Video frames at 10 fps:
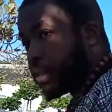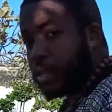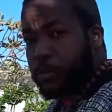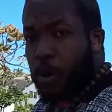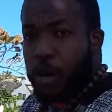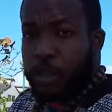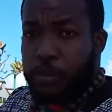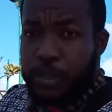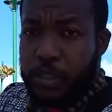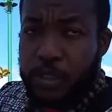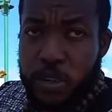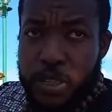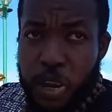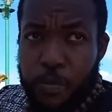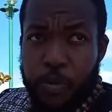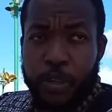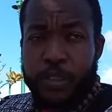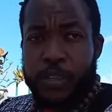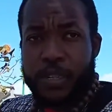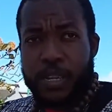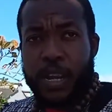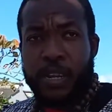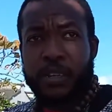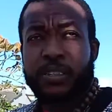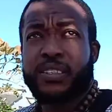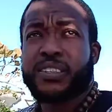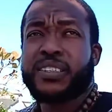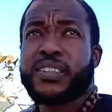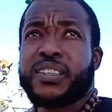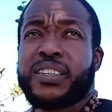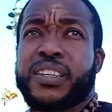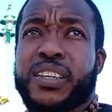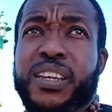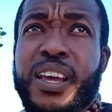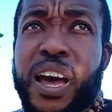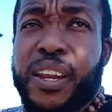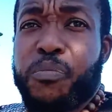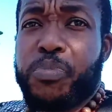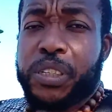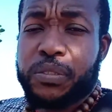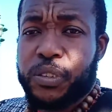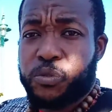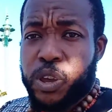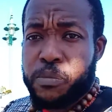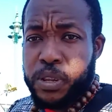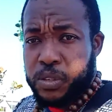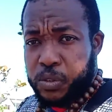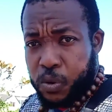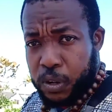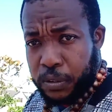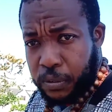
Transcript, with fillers: Double honor to the church, the apostles, the elders, and the bishops of Great Millstone.